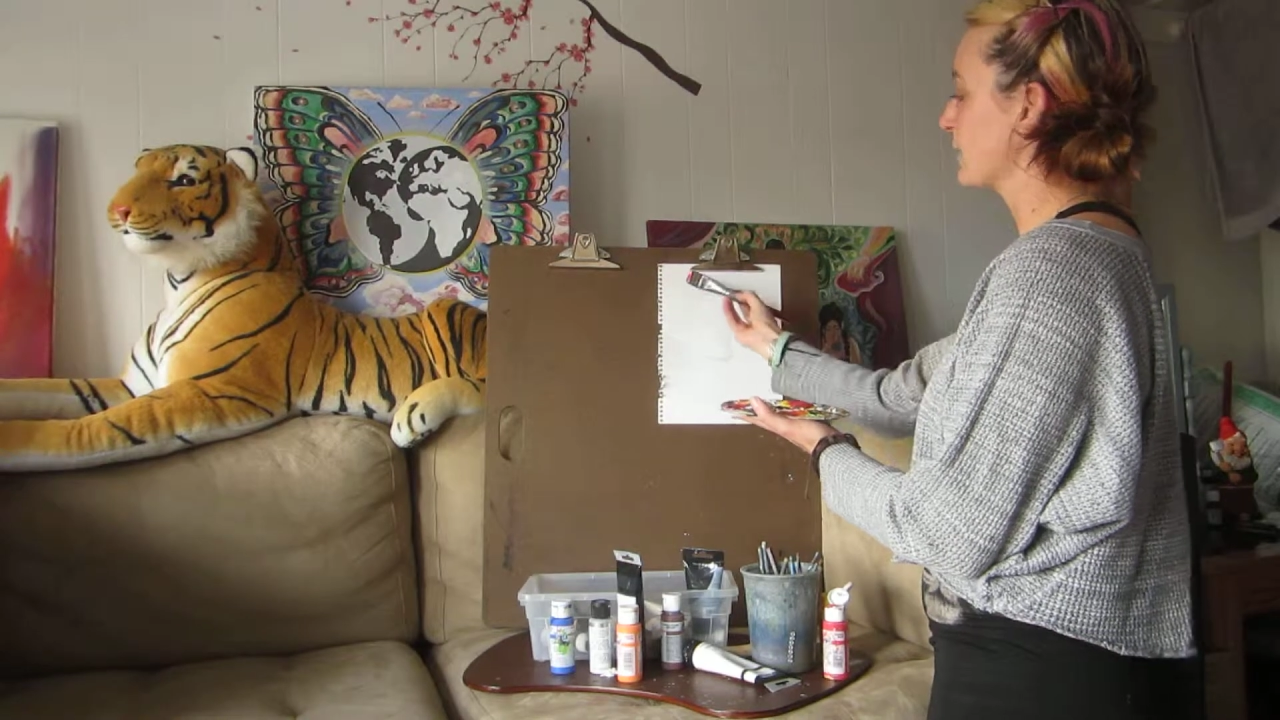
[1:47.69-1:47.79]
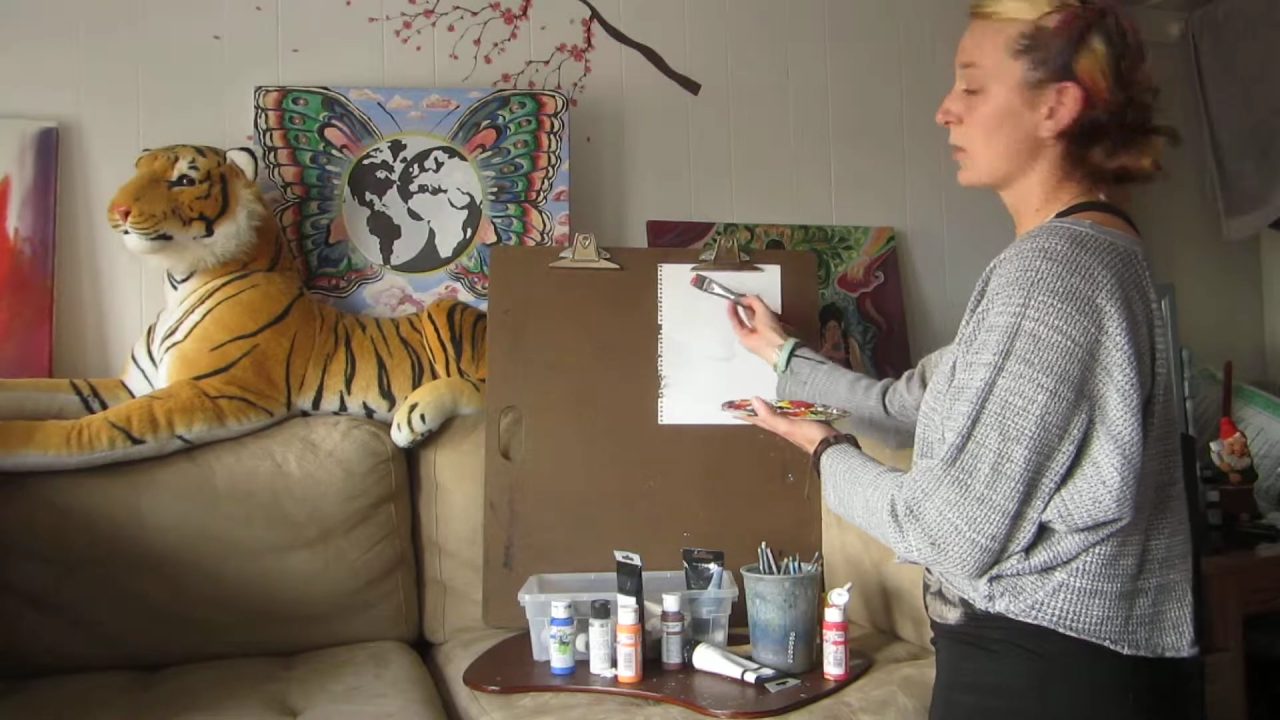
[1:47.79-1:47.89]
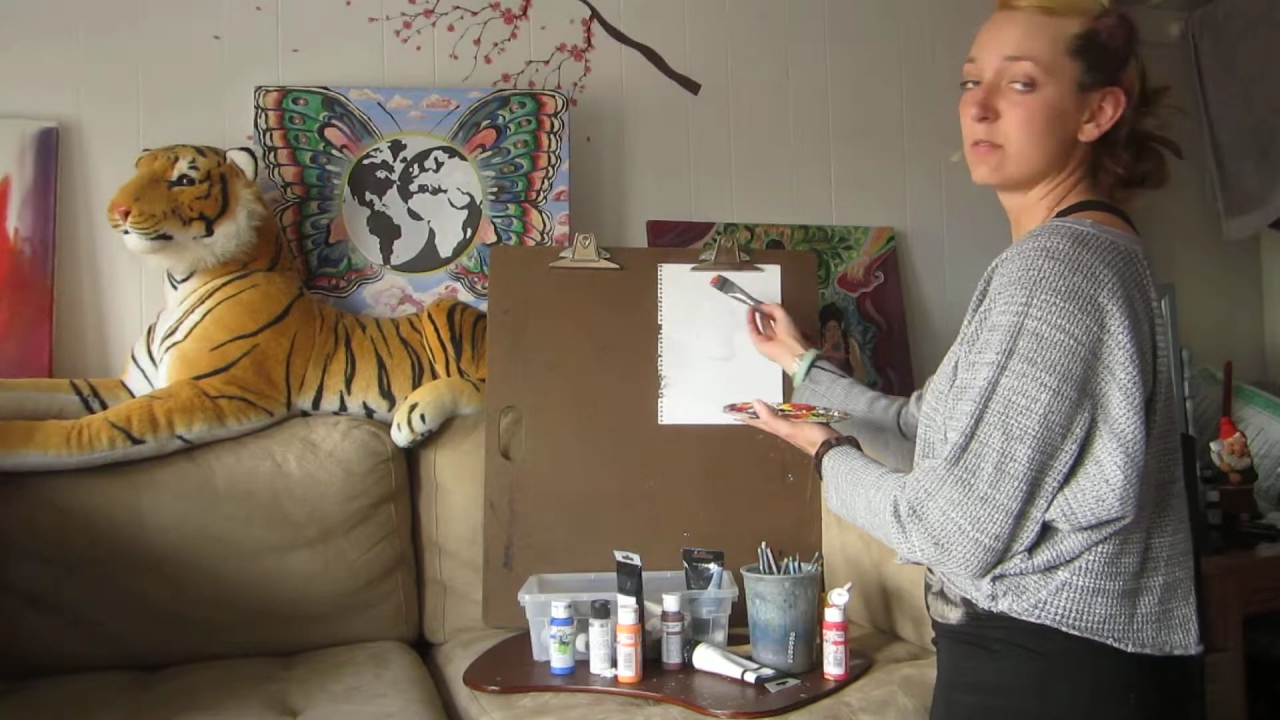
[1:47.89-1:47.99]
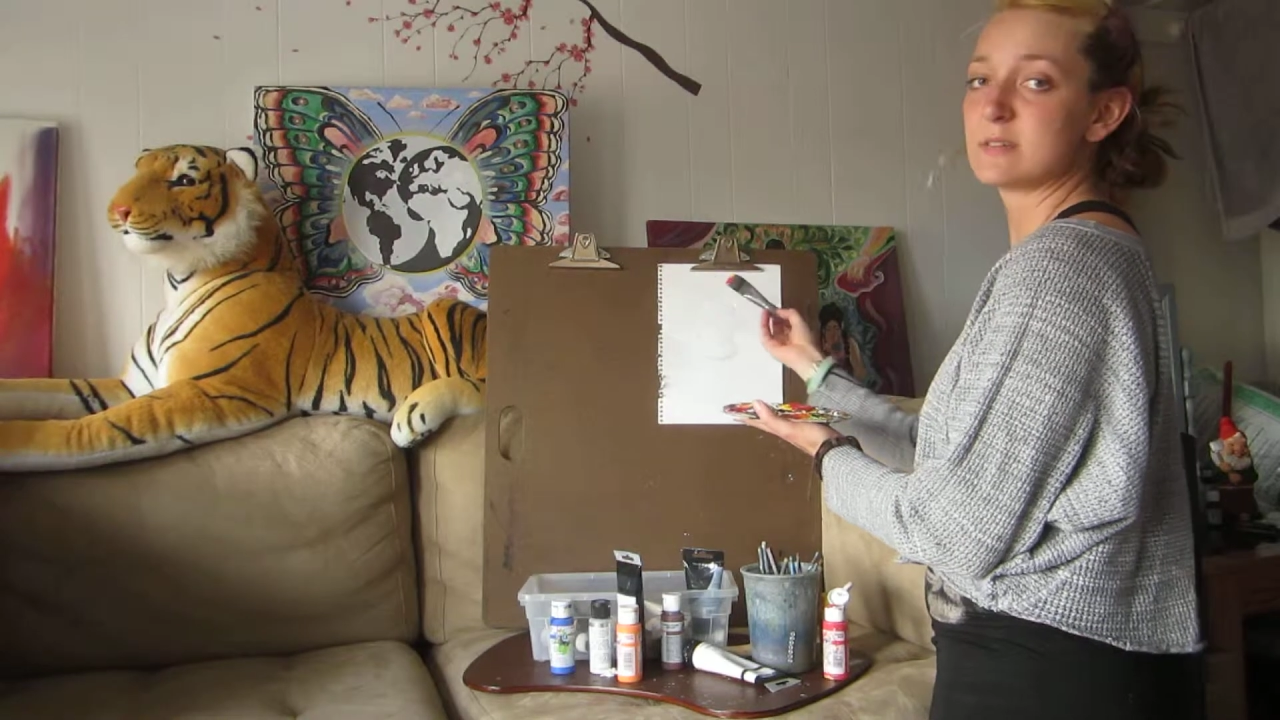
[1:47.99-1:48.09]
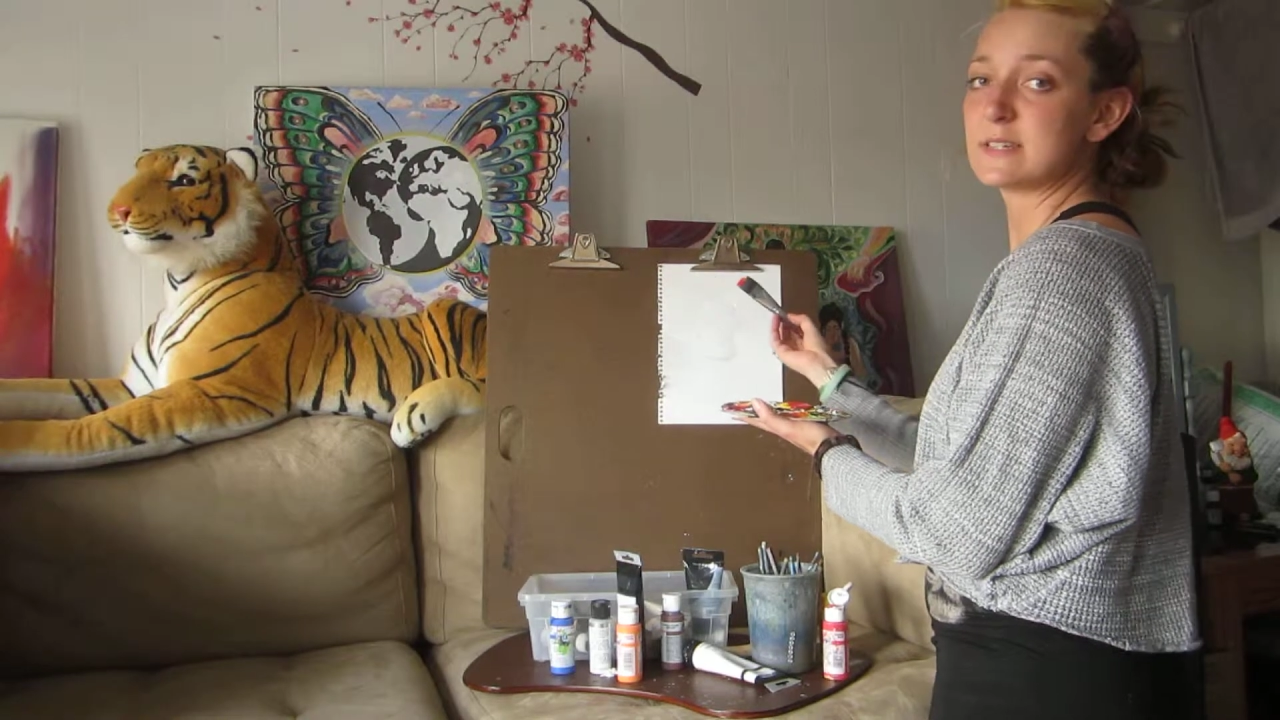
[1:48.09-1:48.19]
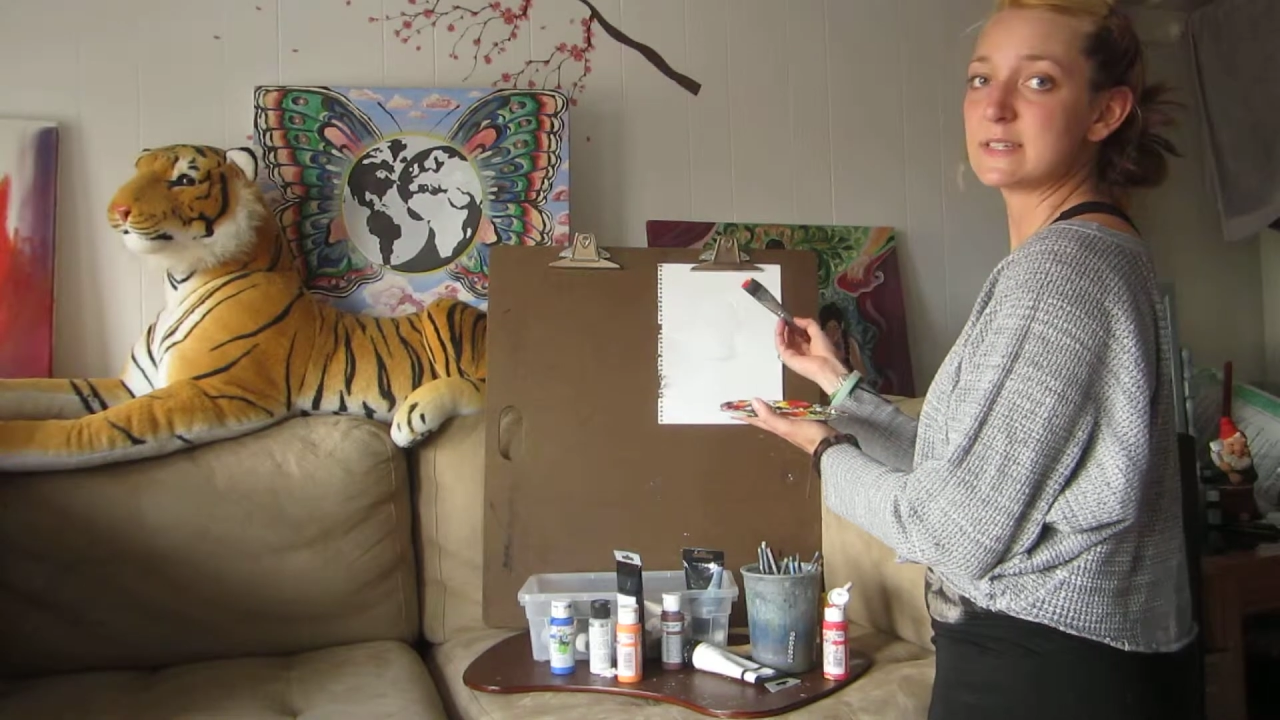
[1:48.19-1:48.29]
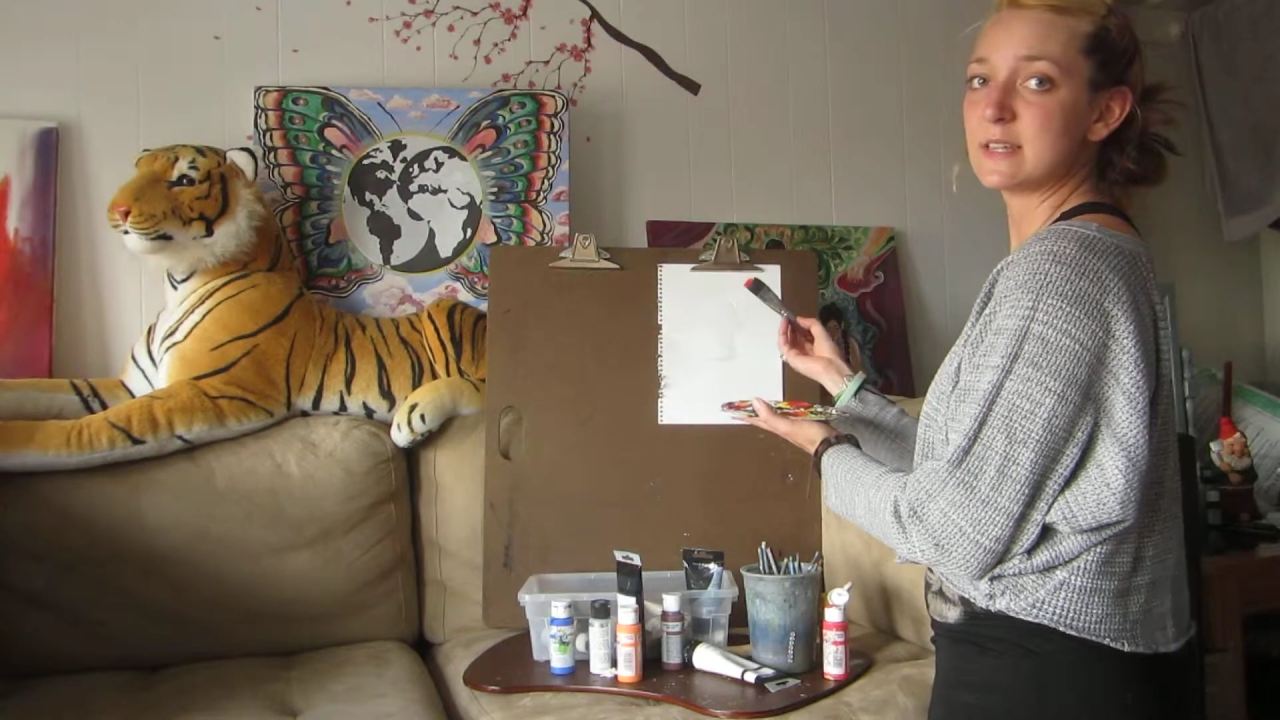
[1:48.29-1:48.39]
roses